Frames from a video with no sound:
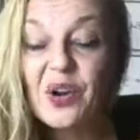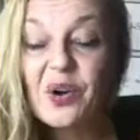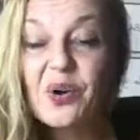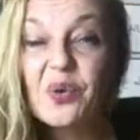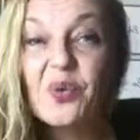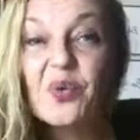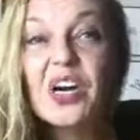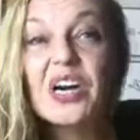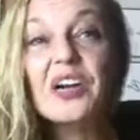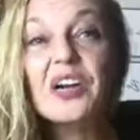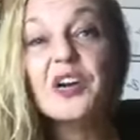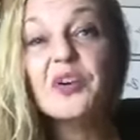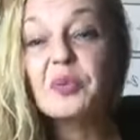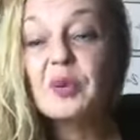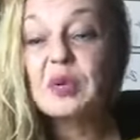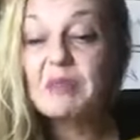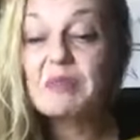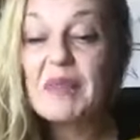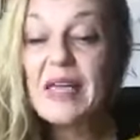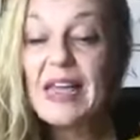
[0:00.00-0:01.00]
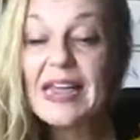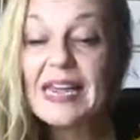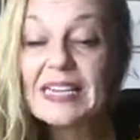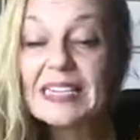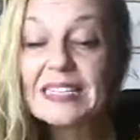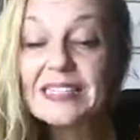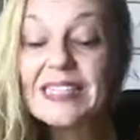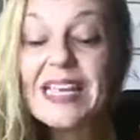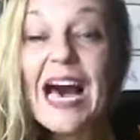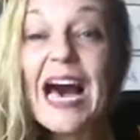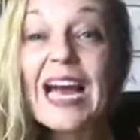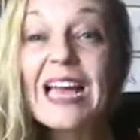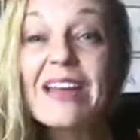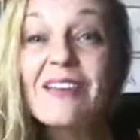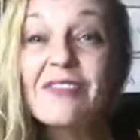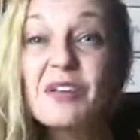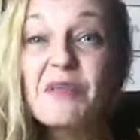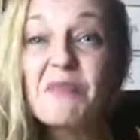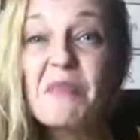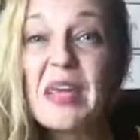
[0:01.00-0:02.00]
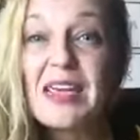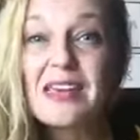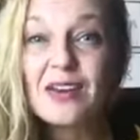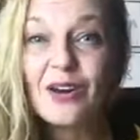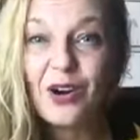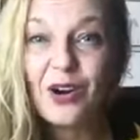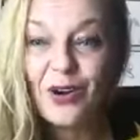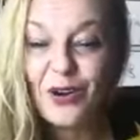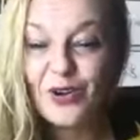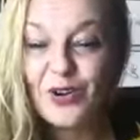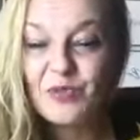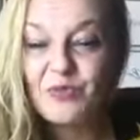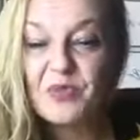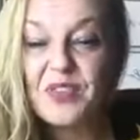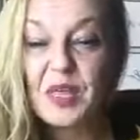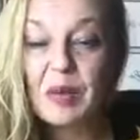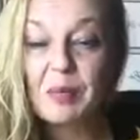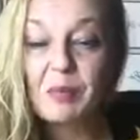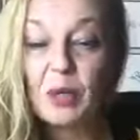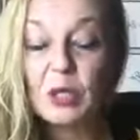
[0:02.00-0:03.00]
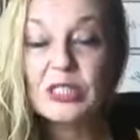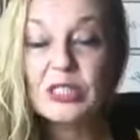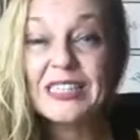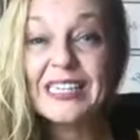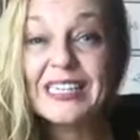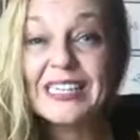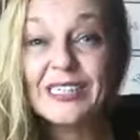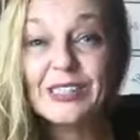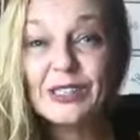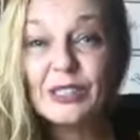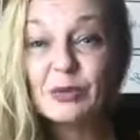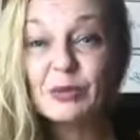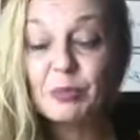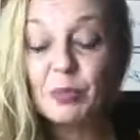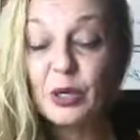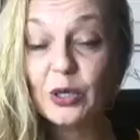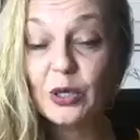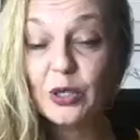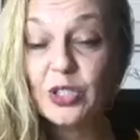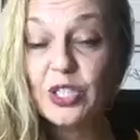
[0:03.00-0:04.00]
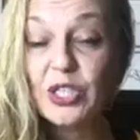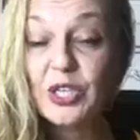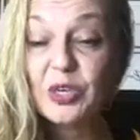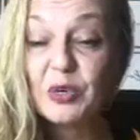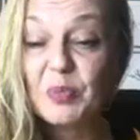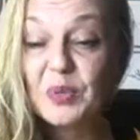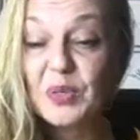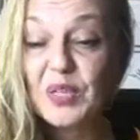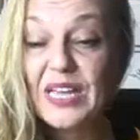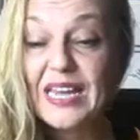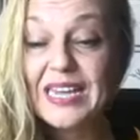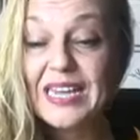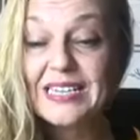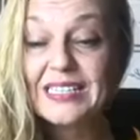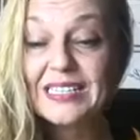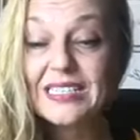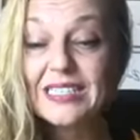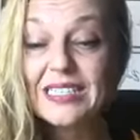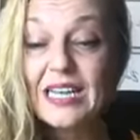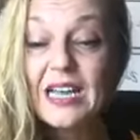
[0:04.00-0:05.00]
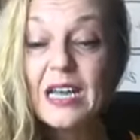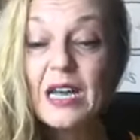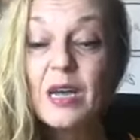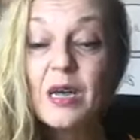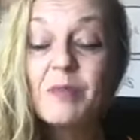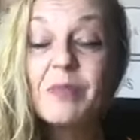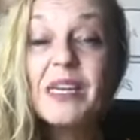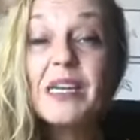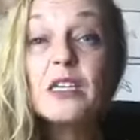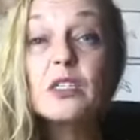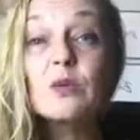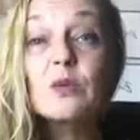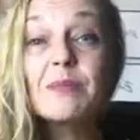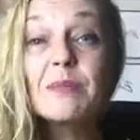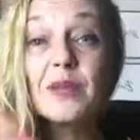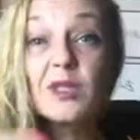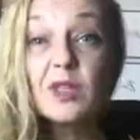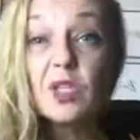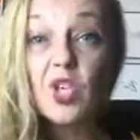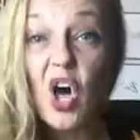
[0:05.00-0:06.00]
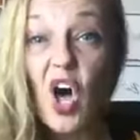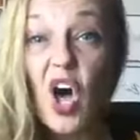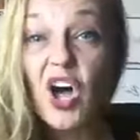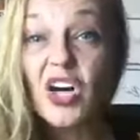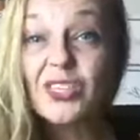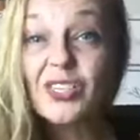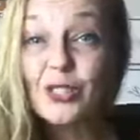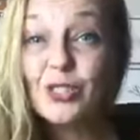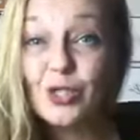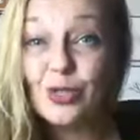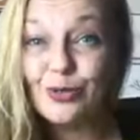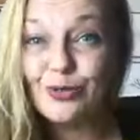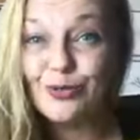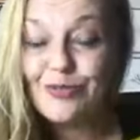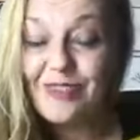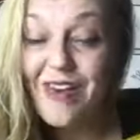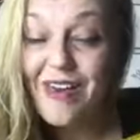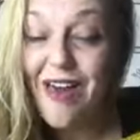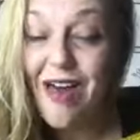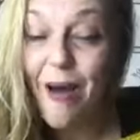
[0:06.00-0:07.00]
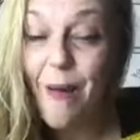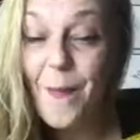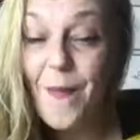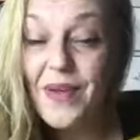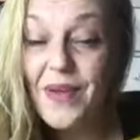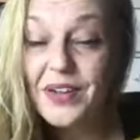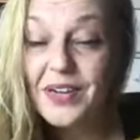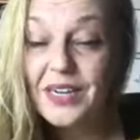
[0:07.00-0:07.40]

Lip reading: We're going to remain alive and make home with a particular person or place because we belong to them,